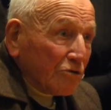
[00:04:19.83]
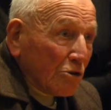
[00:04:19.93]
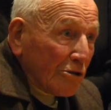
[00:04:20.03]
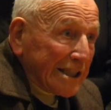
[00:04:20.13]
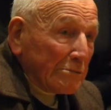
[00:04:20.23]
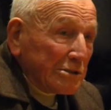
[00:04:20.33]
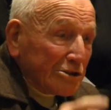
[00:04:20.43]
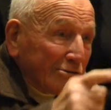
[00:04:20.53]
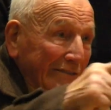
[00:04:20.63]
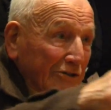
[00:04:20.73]
doing, and we
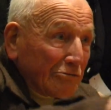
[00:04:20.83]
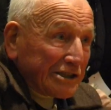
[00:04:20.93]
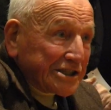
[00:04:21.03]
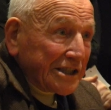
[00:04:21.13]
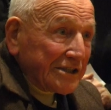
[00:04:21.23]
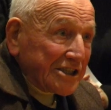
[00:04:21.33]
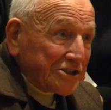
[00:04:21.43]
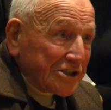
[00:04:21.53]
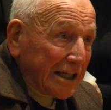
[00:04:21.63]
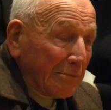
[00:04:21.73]
don't have to risk it
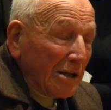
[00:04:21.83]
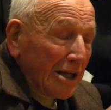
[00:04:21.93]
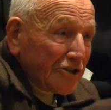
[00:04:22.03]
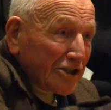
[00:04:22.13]
this time.